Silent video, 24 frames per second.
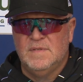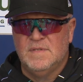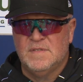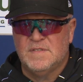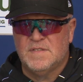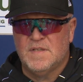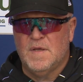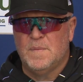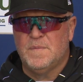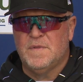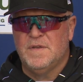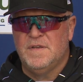
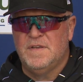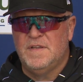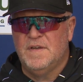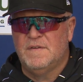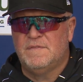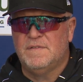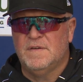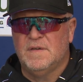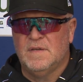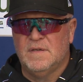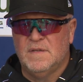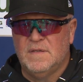something
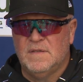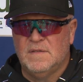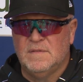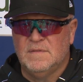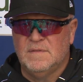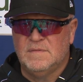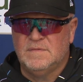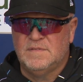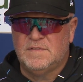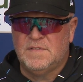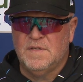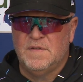different
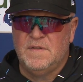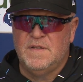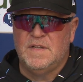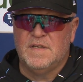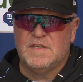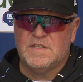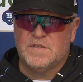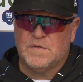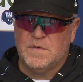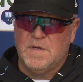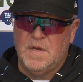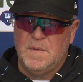to the
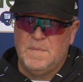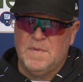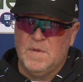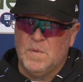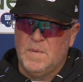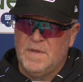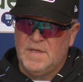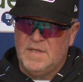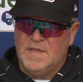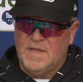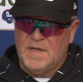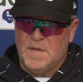extreme that
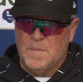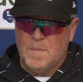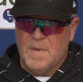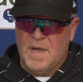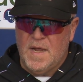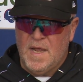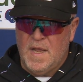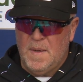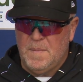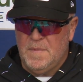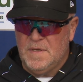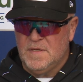we did in
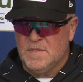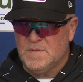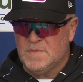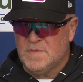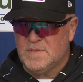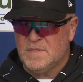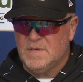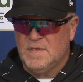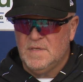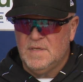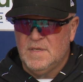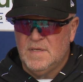Miami, it
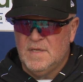was